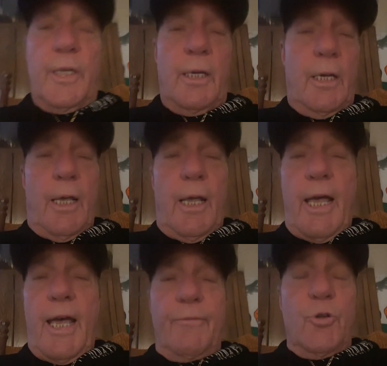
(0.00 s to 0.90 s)
And then
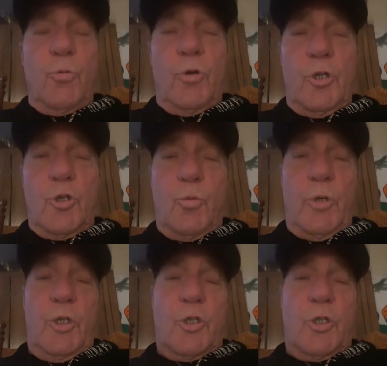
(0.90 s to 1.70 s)
afterwards, when you